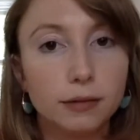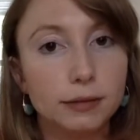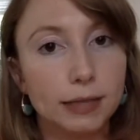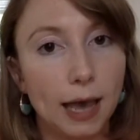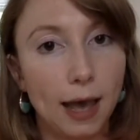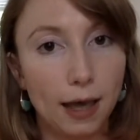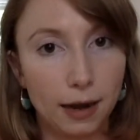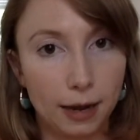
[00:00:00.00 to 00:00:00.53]

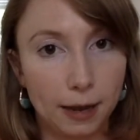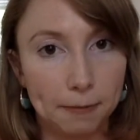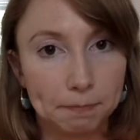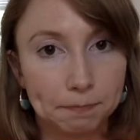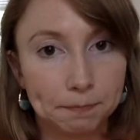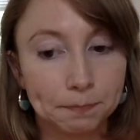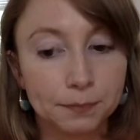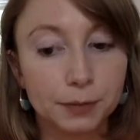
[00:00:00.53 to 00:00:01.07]
Data
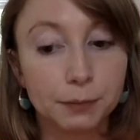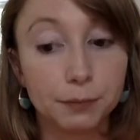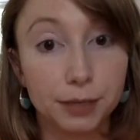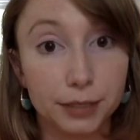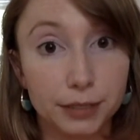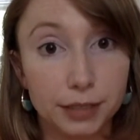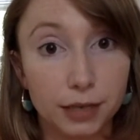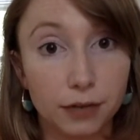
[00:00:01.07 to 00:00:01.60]
may
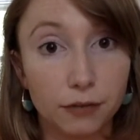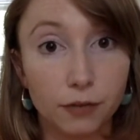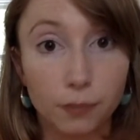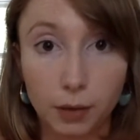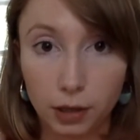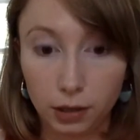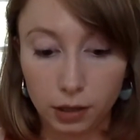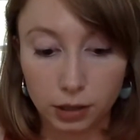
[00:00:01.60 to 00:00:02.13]
sound
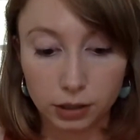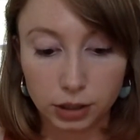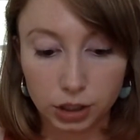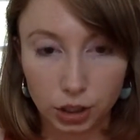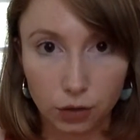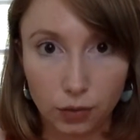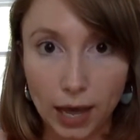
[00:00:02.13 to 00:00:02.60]
familiar to you.